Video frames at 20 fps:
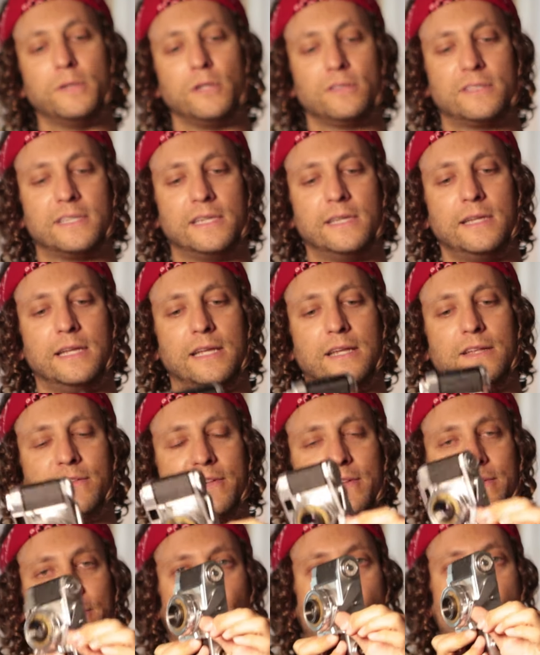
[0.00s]
built in is
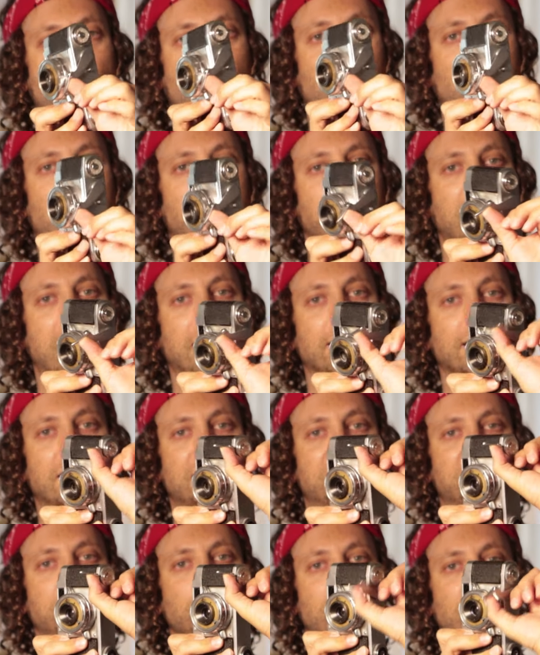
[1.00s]
this arm that
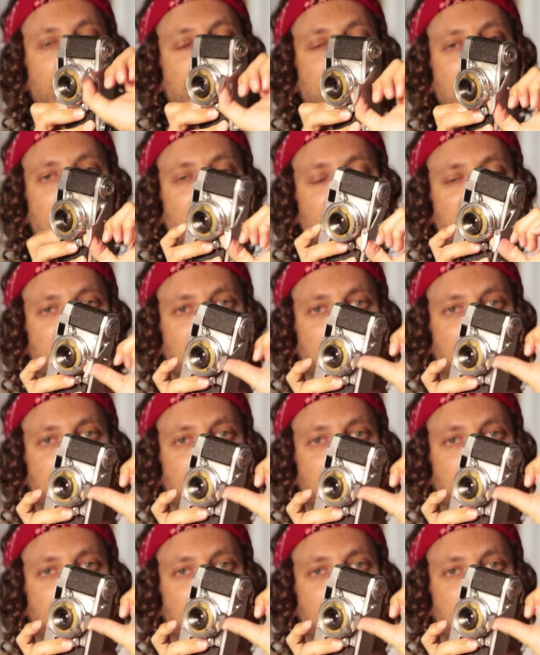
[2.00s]
lets you advance